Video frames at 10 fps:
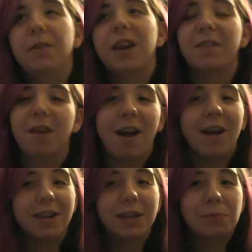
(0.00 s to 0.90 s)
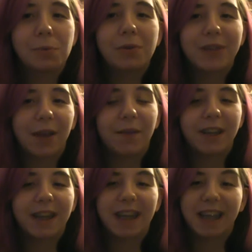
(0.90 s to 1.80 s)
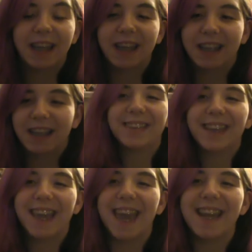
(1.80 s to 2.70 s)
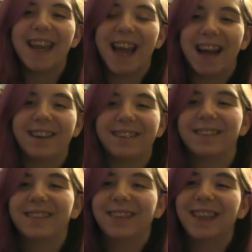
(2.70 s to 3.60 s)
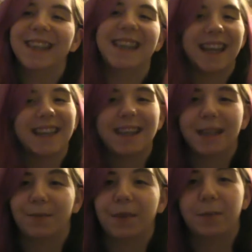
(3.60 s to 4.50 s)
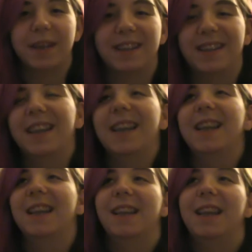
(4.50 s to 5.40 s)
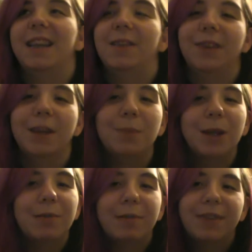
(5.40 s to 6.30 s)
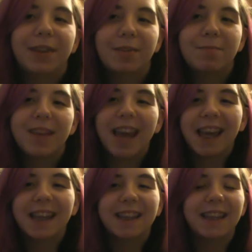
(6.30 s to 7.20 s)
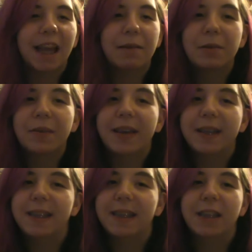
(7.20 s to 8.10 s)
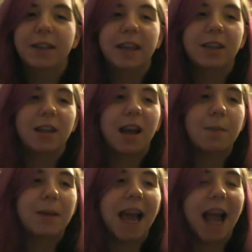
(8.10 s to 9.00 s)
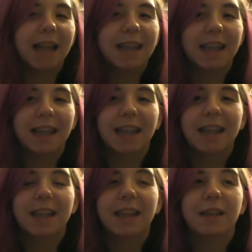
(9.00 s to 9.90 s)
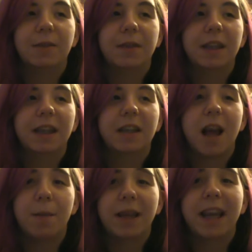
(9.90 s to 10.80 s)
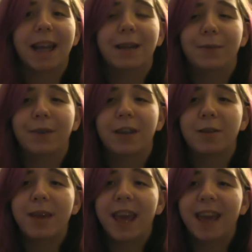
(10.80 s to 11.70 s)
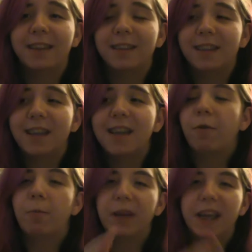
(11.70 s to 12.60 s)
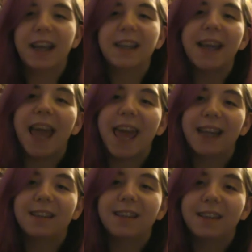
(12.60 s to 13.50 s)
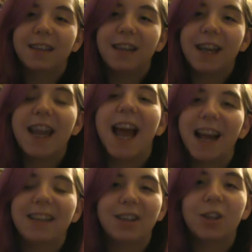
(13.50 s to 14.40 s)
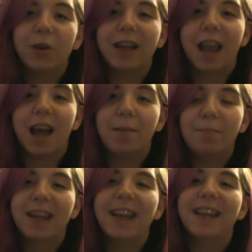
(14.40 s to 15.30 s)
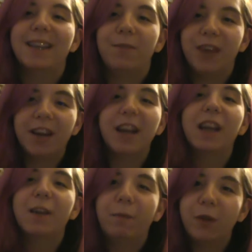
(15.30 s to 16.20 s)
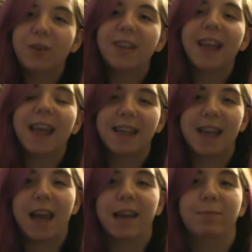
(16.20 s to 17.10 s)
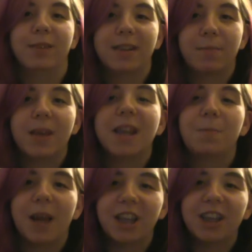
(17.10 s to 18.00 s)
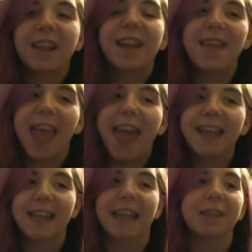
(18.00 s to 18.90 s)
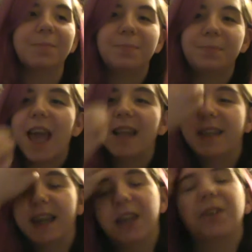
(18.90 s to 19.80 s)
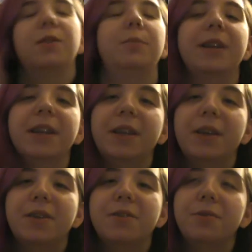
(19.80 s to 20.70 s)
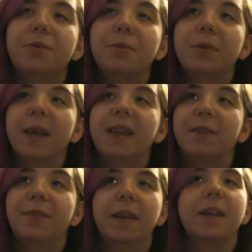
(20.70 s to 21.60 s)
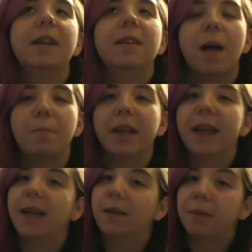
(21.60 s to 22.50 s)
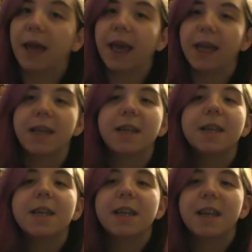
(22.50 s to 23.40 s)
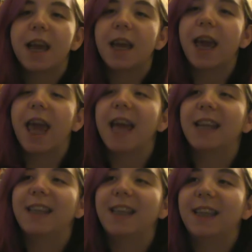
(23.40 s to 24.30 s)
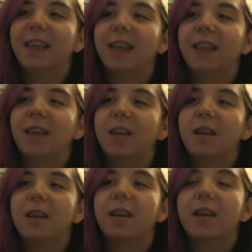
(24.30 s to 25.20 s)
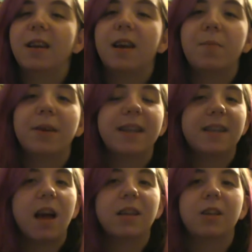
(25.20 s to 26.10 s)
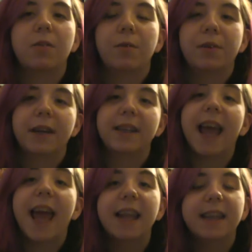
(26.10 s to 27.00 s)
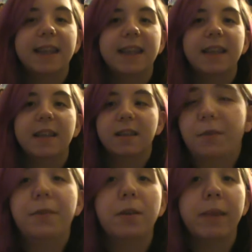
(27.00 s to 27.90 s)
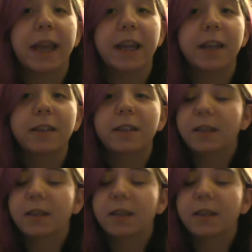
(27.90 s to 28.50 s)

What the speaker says: have a heart, you will definitely get how intense this film is. It's a very beautiful film, and everyone did a good job acting in it. It's a very complicated film, and from beginning to end, it has a storyline, but it is very confusing at times, especially the ending. And Stanley Kubrick, who is a very complicated man, and but is also a very talented filmmaker,